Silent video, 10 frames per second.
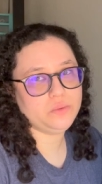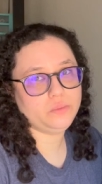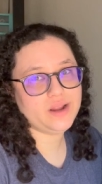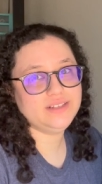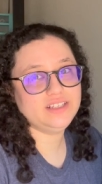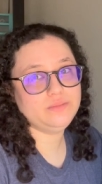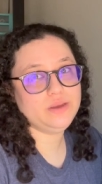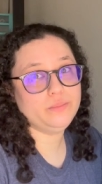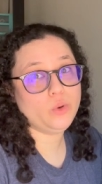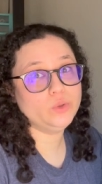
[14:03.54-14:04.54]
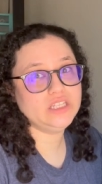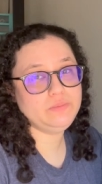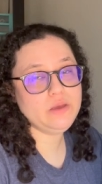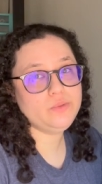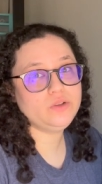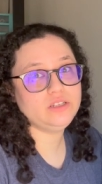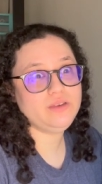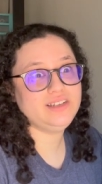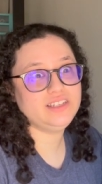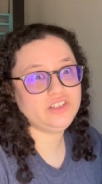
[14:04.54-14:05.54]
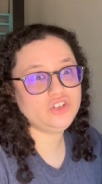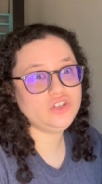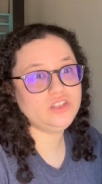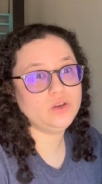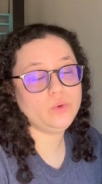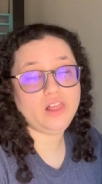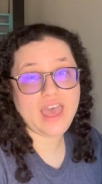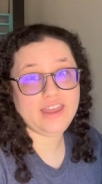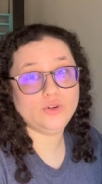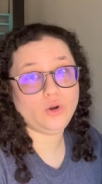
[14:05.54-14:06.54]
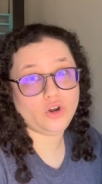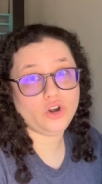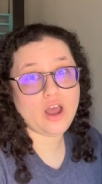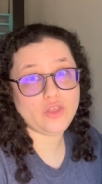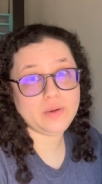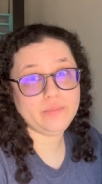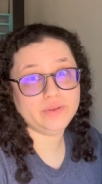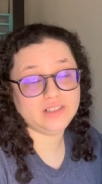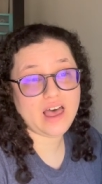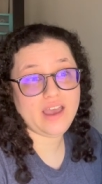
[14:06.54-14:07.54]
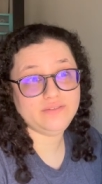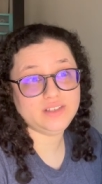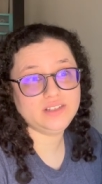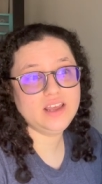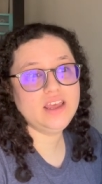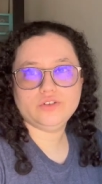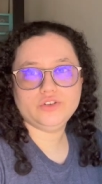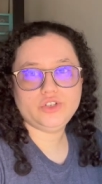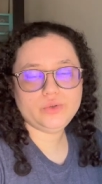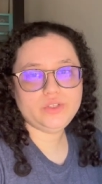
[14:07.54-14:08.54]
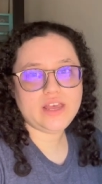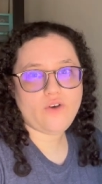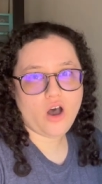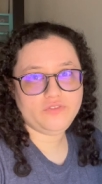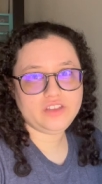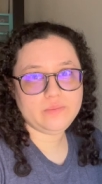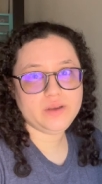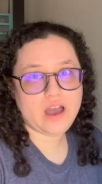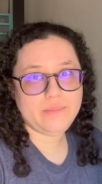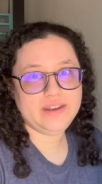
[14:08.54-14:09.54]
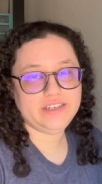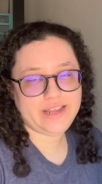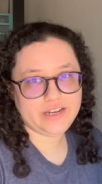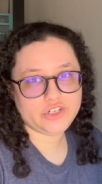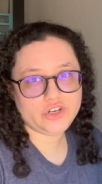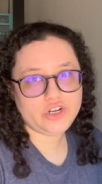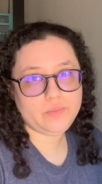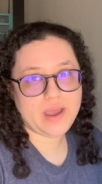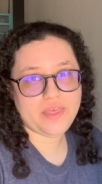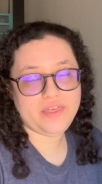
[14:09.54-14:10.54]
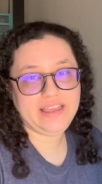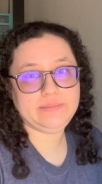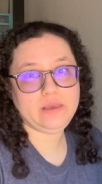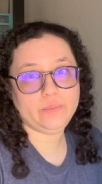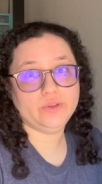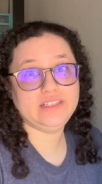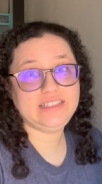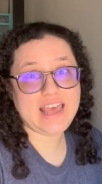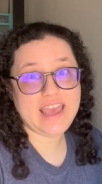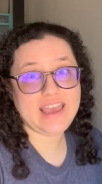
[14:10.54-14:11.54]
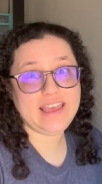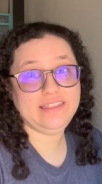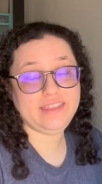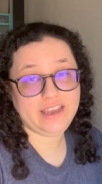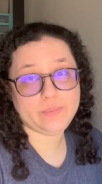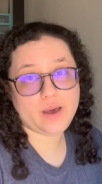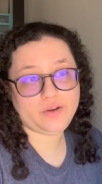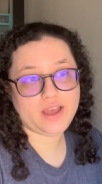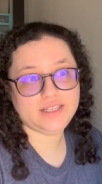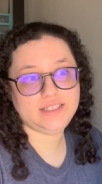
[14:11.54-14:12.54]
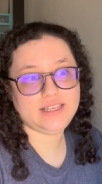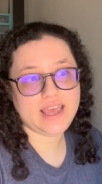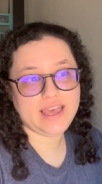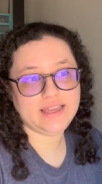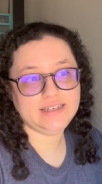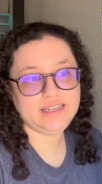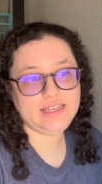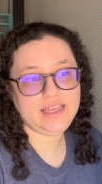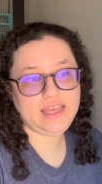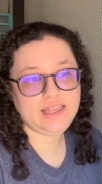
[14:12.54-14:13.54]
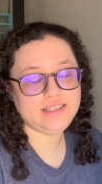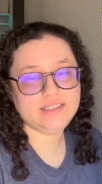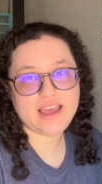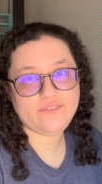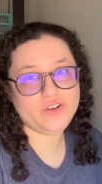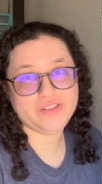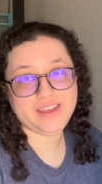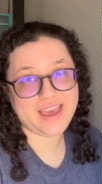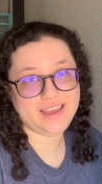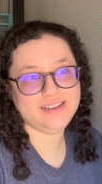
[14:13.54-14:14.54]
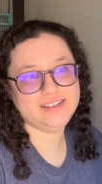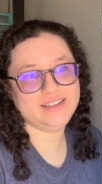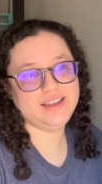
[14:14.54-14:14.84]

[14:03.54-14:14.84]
when racism emboldens people to make decisions that will end or hurt other people's lives. Jews have often become endangered by the things people say and think about us, and it's never the end.